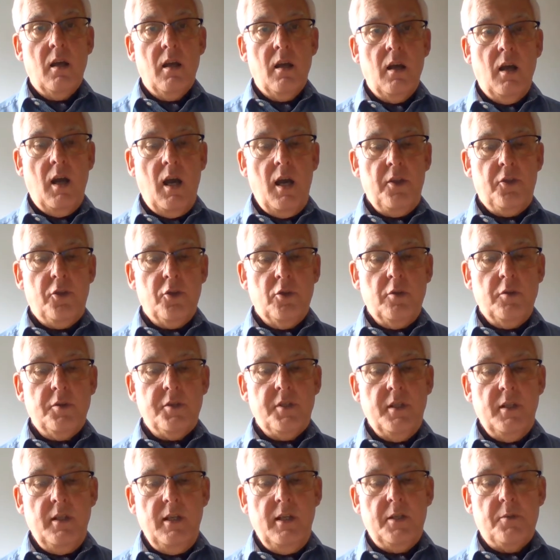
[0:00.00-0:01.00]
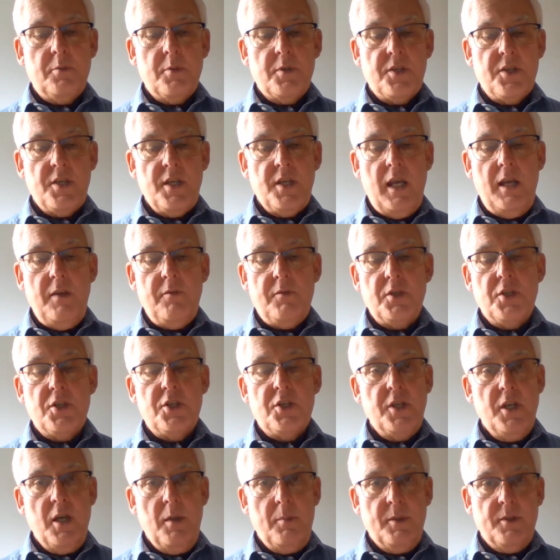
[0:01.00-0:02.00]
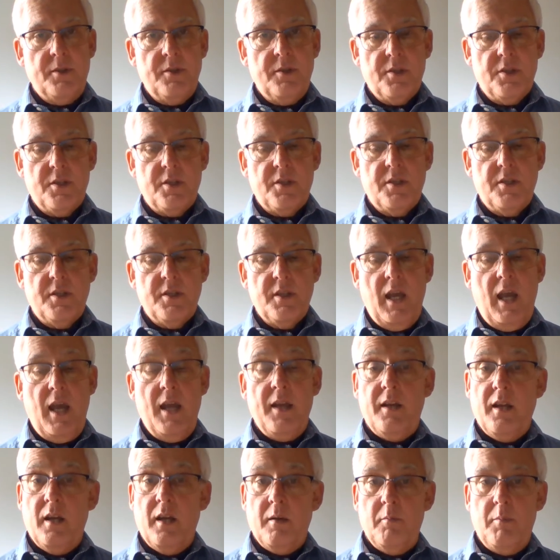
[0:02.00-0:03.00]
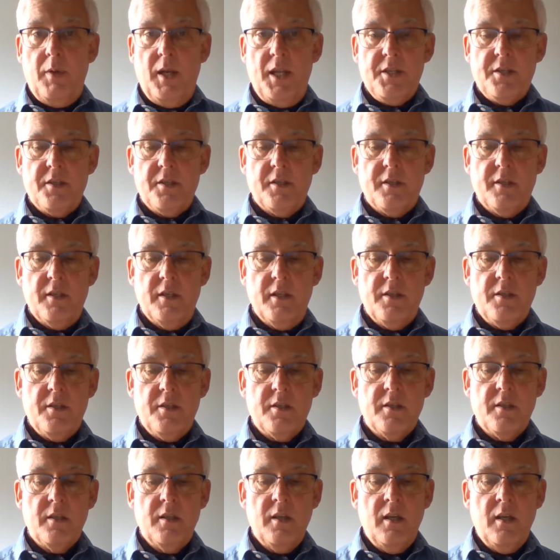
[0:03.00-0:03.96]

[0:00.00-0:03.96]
I thought it would save disturbance and unpleasantness